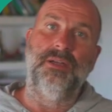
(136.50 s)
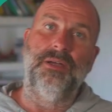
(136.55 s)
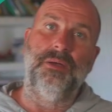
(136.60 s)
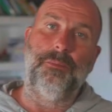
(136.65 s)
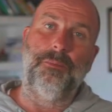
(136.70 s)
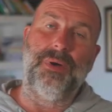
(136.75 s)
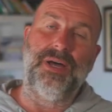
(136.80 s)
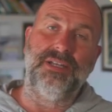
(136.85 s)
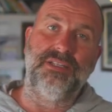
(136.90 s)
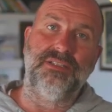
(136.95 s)

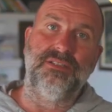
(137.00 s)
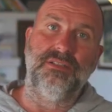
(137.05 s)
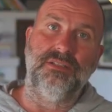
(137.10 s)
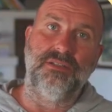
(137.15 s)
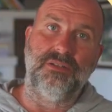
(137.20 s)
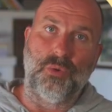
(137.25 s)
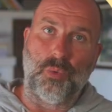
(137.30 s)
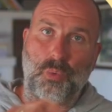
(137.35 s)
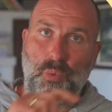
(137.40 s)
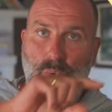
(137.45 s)
But
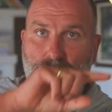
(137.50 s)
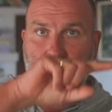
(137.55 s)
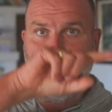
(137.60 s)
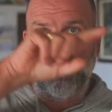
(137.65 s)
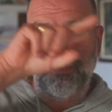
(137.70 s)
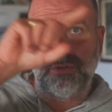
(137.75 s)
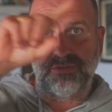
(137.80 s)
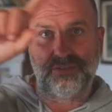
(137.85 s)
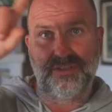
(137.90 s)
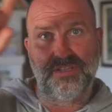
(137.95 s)
we
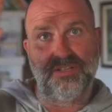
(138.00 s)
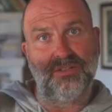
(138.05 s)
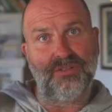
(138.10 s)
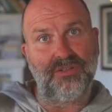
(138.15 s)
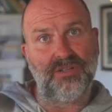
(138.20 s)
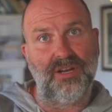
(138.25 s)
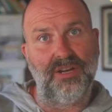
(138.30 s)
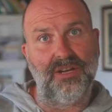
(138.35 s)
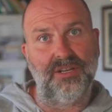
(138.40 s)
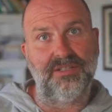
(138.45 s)

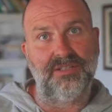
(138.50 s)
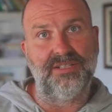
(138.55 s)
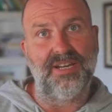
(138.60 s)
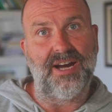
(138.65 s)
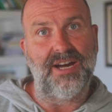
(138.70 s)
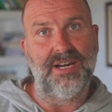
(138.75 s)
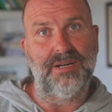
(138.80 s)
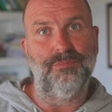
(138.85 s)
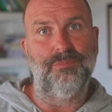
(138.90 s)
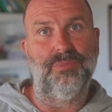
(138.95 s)
consider a
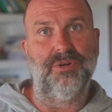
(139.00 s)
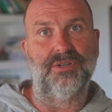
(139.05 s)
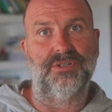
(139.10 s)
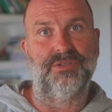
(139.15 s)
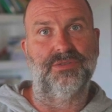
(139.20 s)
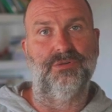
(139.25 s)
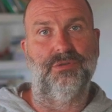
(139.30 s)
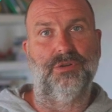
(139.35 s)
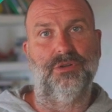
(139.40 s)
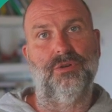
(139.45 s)
time
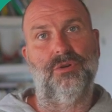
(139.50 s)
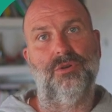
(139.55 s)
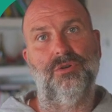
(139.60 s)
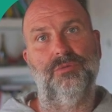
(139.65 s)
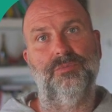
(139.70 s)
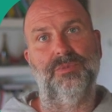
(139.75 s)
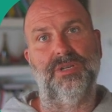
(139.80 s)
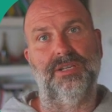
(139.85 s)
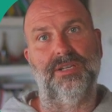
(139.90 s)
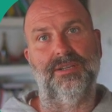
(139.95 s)
box for the whole
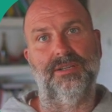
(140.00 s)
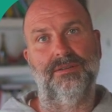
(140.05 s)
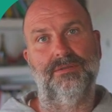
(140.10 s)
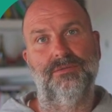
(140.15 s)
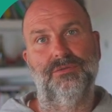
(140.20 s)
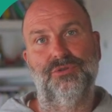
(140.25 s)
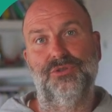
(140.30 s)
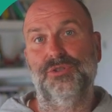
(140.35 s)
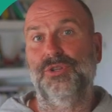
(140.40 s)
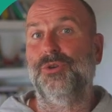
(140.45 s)
meeting.
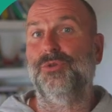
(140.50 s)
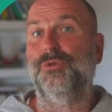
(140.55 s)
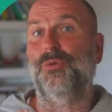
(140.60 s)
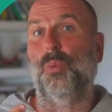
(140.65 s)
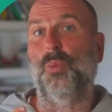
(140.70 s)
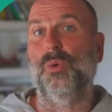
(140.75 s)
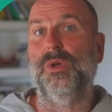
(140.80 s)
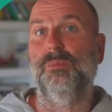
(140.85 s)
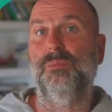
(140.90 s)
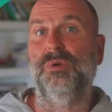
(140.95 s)
So
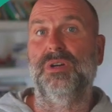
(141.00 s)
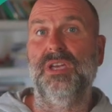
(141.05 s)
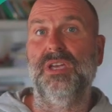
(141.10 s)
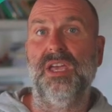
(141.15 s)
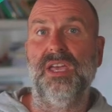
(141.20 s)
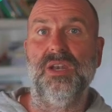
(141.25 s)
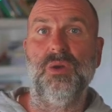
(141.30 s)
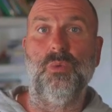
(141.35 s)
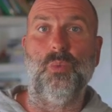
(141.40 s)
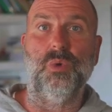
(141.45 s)
we
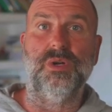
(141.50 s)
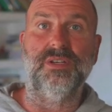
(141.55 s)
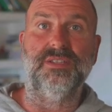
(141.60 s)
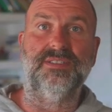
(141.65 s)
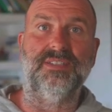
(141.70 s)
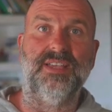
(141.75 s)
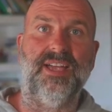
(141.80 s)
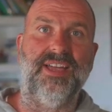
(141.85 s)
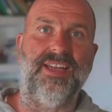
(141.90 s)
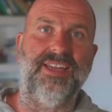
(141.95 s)
begin with
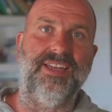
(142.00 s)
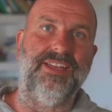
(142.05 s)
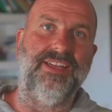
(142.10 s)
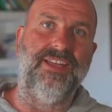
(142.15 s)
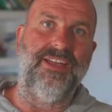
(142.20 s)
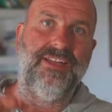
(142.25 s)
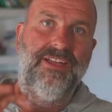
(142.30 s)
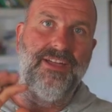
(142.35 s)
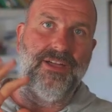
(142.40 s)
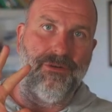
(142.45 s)
a
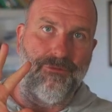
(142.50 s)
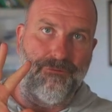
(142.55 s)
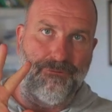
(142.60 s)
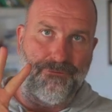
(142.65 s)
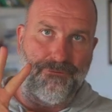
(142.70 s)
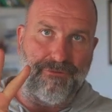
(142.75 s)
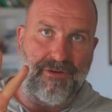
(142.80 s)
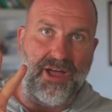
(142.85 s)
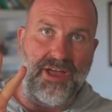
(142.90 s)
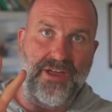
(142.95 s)

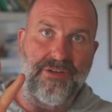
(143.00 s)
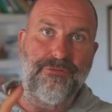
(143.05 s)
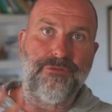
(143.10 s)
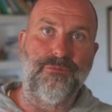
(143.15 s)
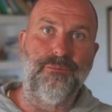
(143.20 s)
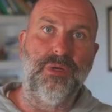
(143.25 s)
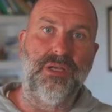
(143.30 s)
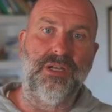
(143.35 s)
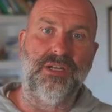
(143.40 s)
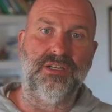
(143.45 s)

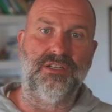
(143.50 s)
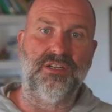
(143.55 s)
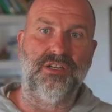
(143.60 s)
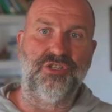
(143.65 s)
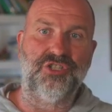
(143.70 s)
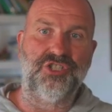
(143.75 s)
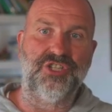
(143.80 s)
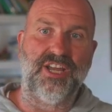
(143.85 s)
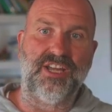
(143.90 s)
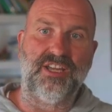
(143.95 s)
5-minute
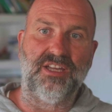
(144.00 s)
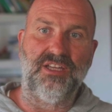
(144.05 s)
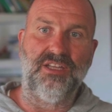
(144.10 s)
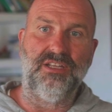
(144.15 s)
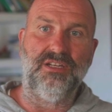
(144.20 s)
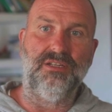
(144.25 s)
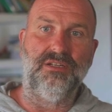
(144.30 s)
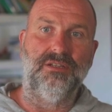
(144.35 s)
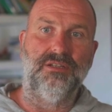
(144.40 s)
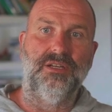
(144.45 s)

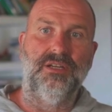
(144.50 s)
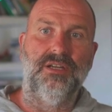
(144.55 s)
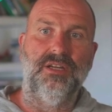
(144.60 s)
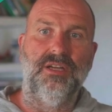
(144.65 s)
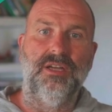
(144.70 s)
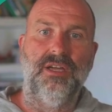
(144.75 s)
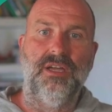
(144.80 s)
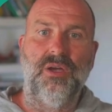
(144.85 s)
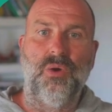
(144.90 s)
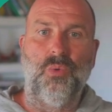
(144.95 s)
check-in,
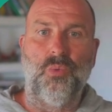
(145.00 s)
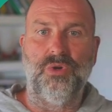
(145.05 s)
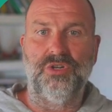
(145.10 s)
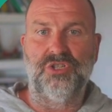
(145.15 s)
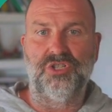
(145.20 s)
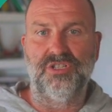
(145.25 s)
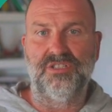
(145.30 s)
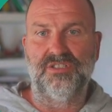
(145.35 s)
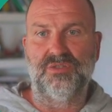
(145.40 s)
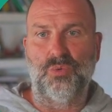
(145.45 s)
which
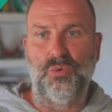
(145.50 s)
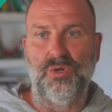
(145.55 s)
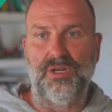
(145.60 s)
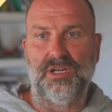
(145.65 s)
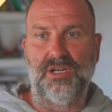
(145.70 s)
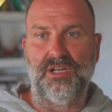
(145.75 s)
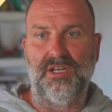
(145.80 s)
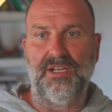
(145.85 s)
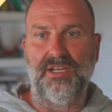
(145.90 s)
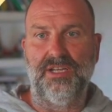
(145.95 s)
is
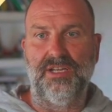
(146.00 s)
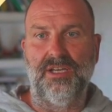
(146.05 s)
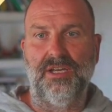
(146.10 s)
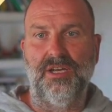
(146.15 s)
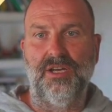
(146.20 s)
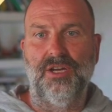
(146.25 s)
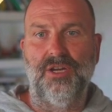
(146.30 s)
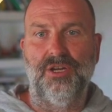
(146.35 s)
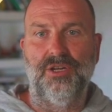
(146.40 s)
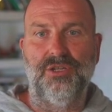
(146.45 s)
quickly
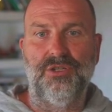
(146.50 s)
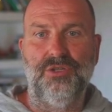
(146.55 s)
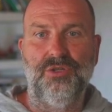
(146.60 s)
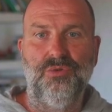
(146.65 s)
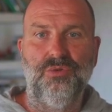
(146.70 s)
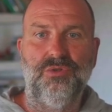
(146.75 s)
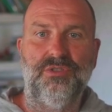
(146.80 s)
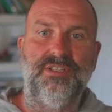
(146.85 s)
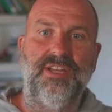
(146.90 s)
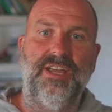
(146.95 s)

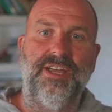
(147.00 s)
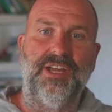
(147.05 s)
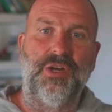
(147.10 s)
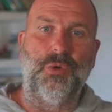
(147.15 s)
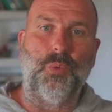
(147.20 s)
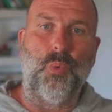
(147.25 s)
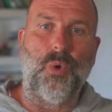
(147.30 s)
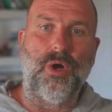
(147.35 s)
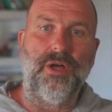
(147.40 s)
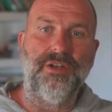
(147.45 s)
you take
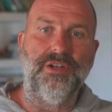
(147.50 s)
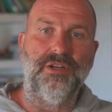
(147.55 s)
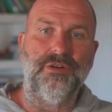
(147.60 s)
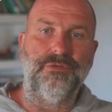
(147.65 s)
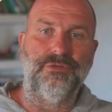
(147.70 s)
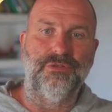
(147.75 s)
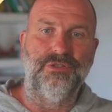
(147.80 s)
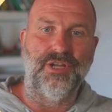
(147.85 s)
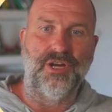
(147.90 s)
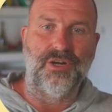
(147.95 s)
one
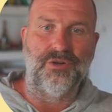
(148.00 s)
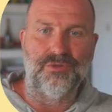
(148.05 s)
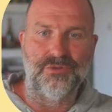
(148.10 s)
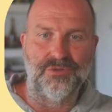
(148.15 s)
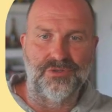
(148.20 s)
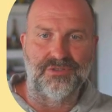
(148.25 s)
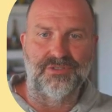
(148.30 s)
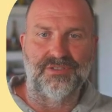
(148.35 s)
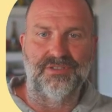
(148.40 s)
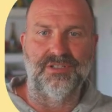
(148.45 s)
of
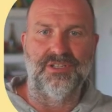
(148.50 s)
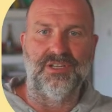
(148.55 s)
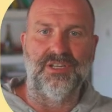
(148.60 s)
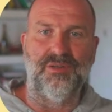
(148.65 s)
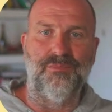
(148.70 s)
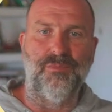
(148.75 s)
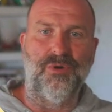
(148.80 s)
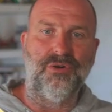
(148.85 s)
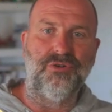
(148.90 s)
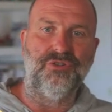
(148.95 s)
those
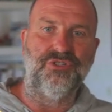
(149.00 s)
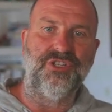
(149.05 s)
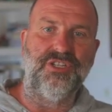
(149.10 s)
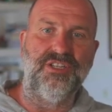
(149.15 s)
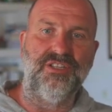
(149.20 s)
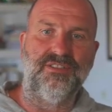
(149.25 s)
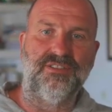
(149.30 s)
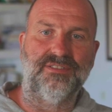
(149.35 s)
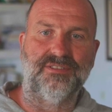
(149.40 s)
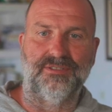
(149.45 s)

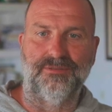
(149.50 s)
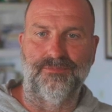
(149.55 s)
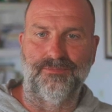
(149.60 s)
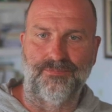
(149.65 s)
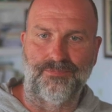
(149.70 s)
emojis.